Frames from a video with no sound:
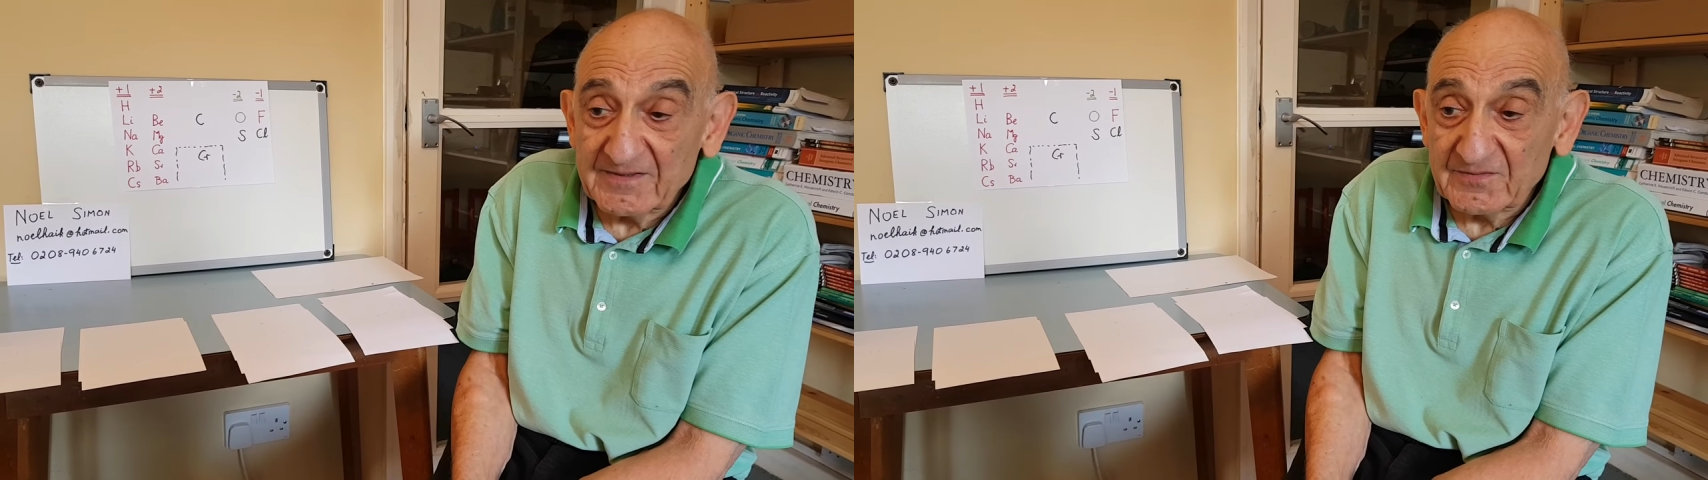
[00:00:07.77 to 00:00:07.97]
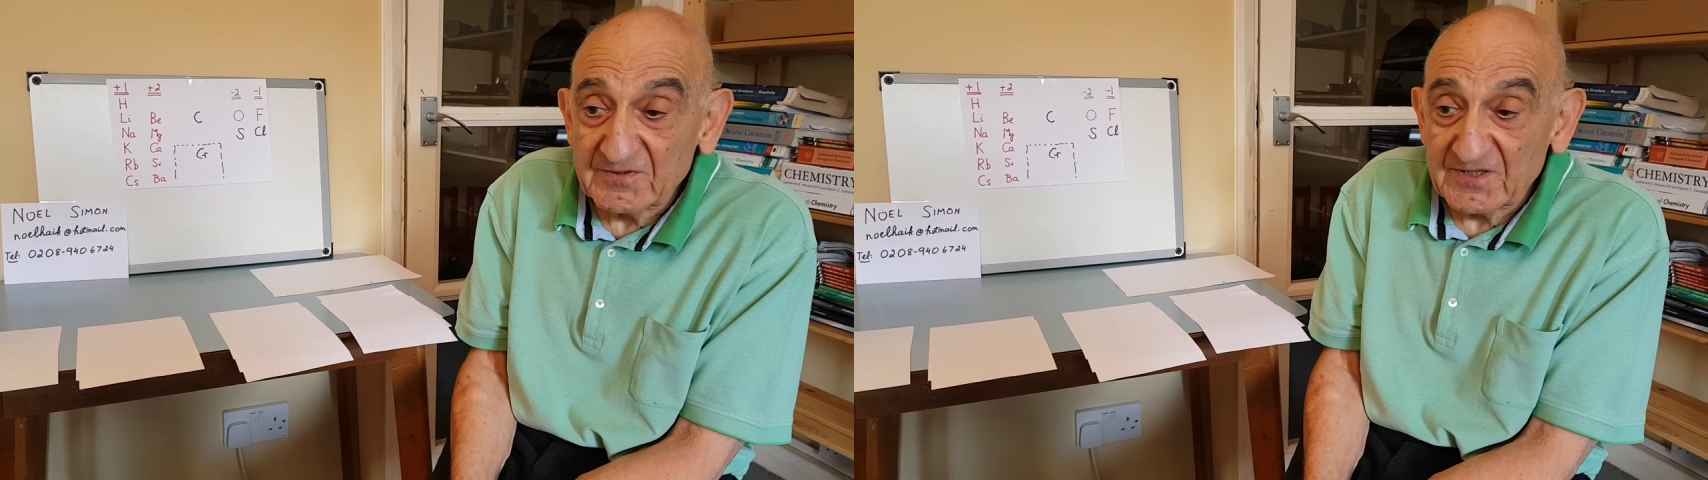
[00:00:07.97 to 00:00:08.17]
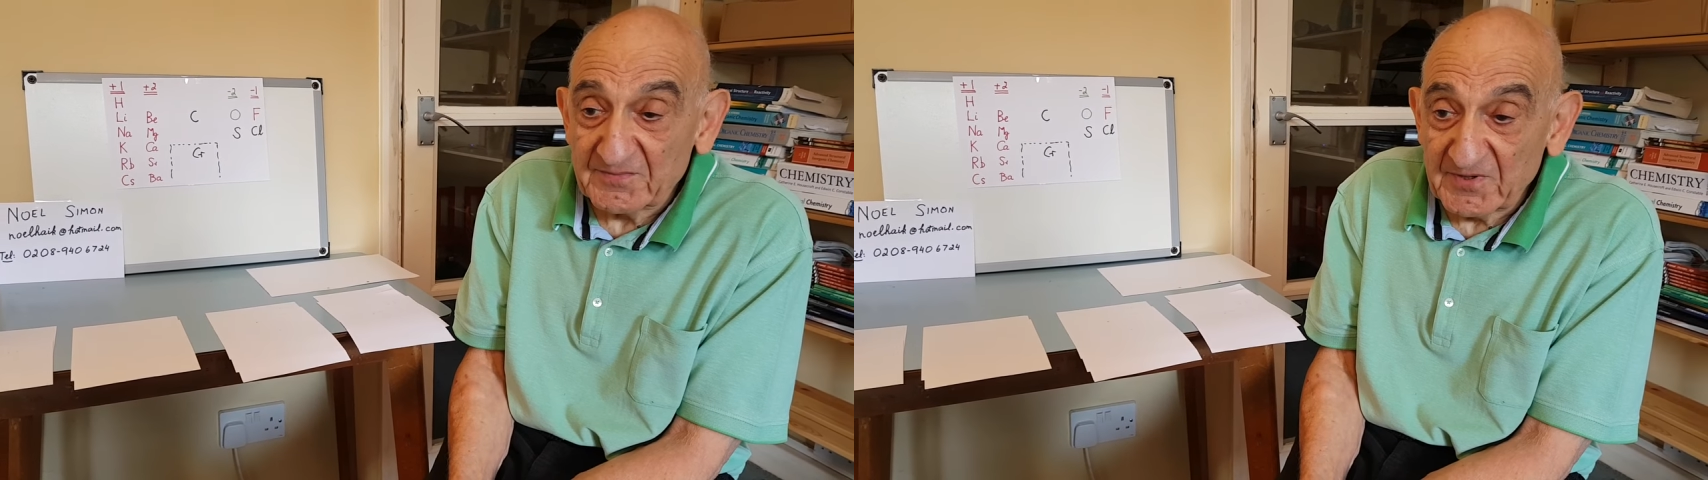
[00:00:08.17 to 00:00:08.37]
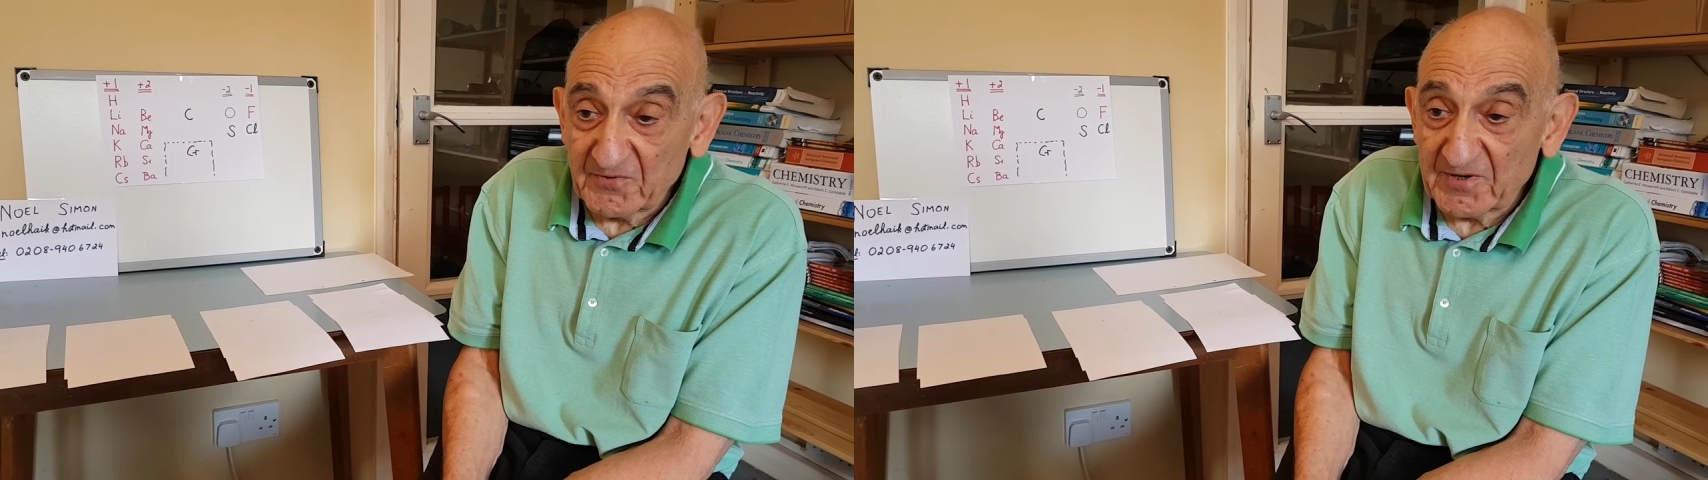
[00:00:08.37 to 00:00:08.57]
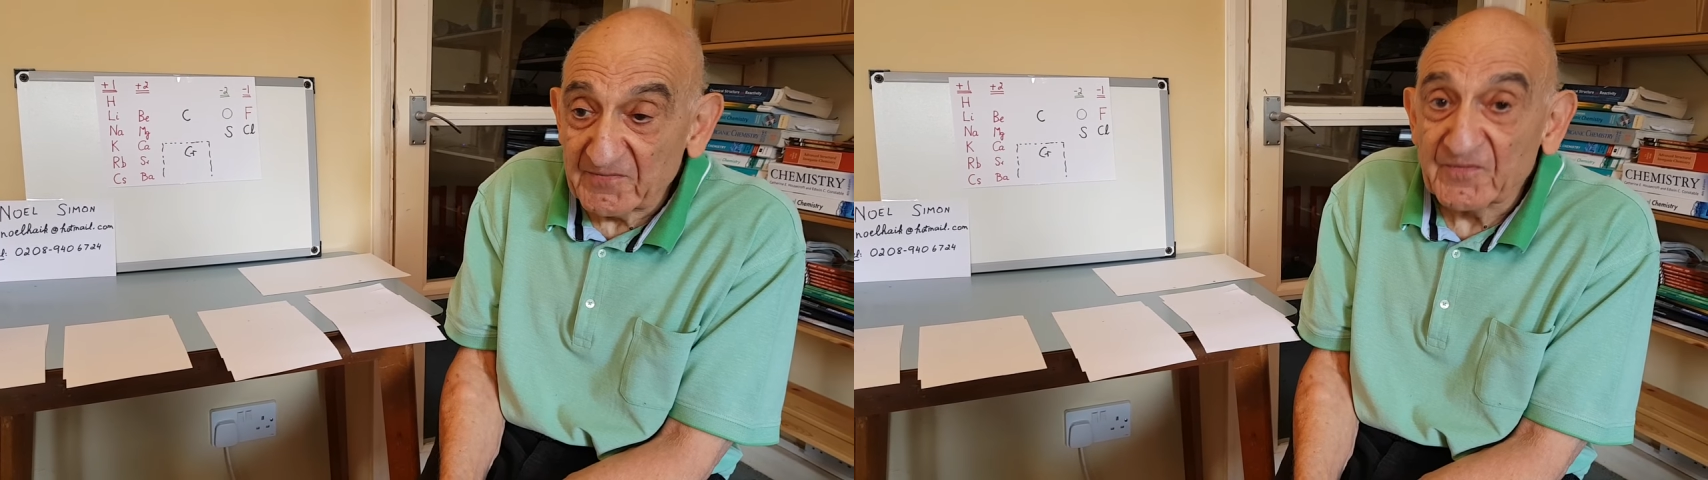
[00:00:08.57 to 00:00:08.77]
which I'd be
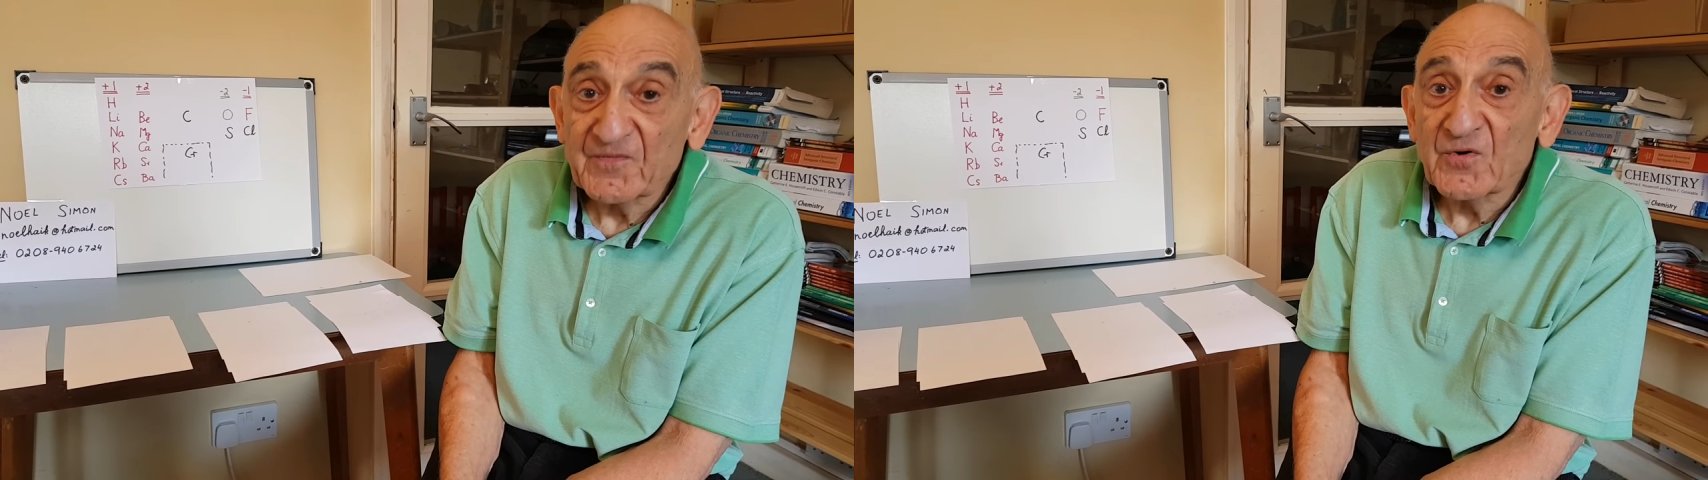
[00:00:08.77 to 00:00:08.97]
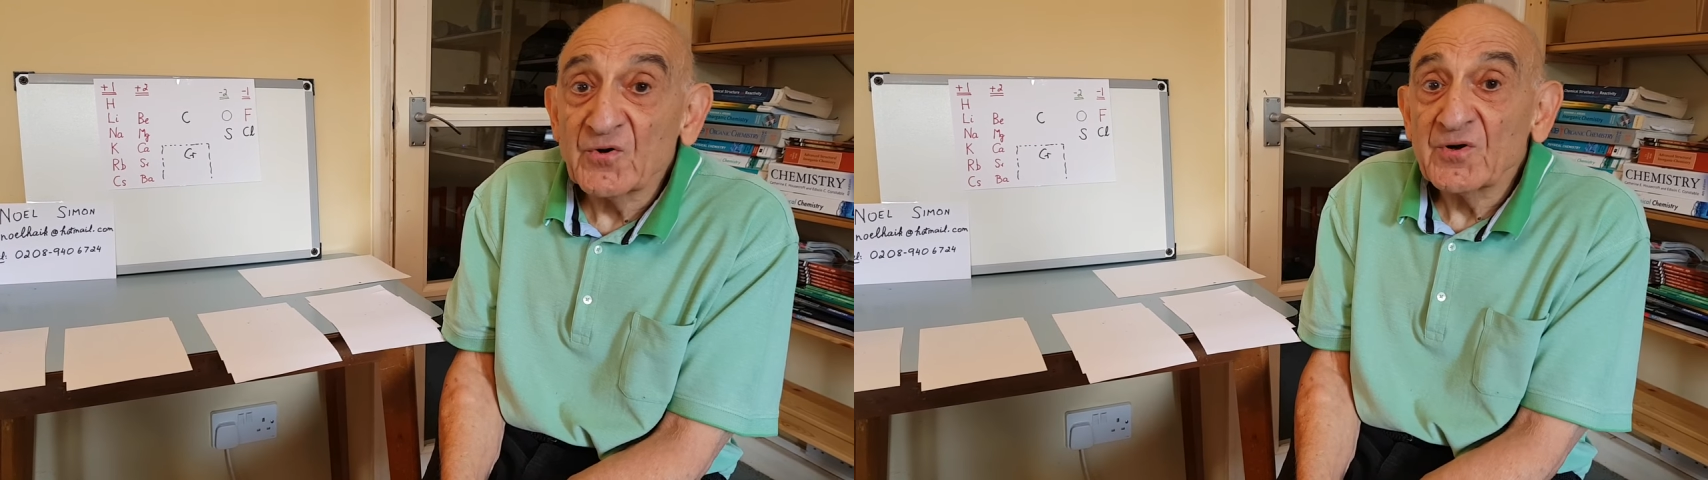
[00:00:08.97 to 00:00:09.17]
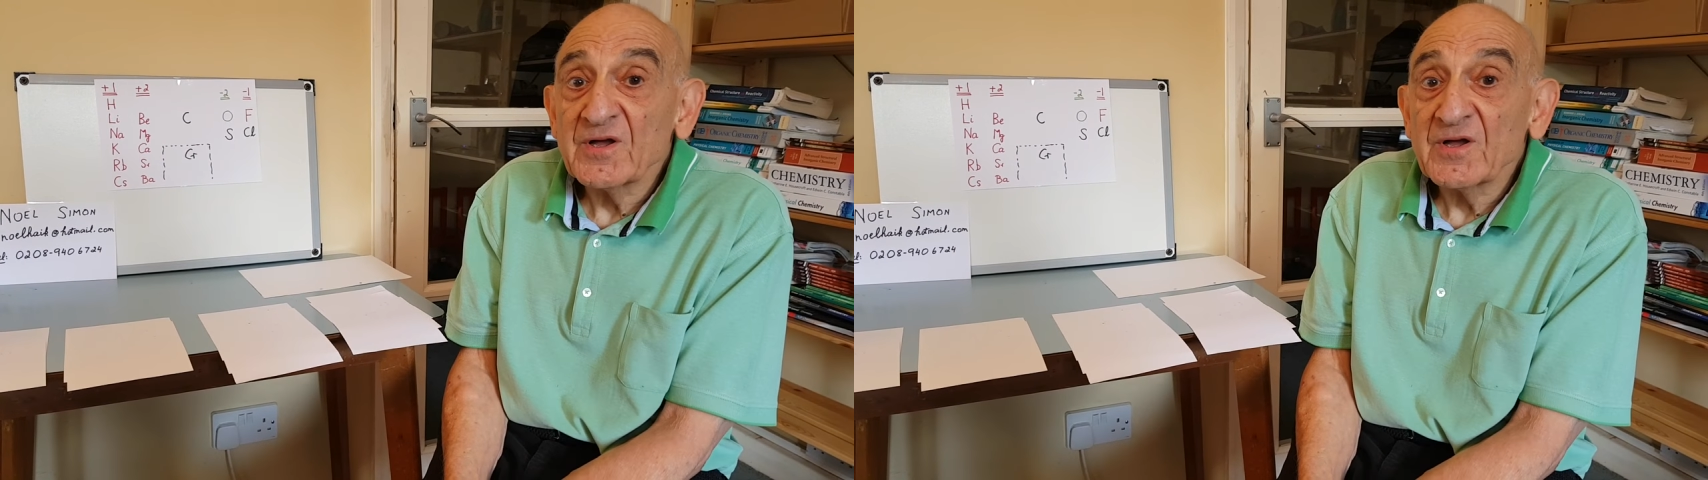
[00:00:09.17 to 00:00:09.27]
grateful for.